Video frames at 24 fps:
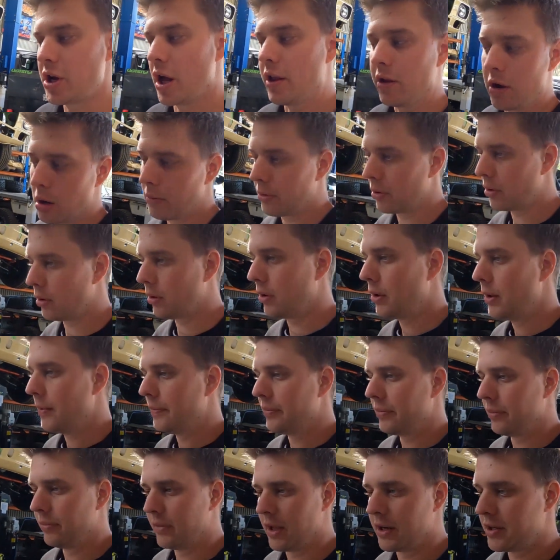gen Commodore.
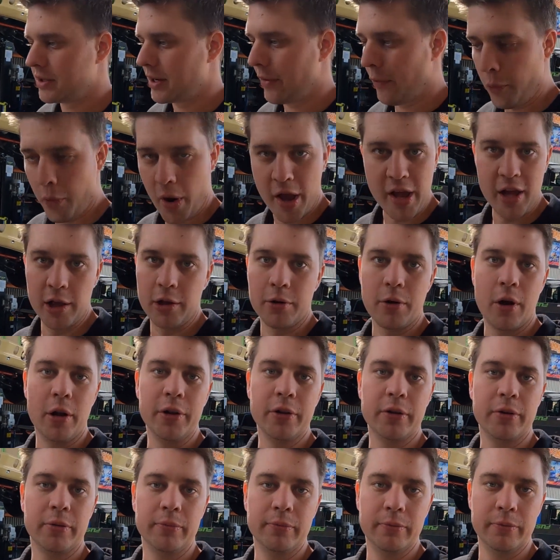They just have a regular
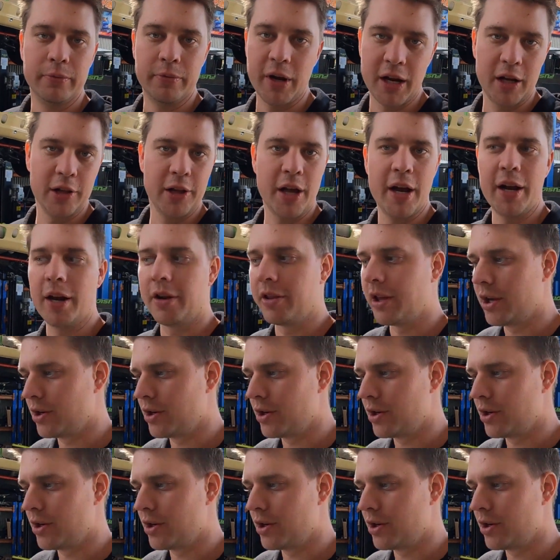old regulator.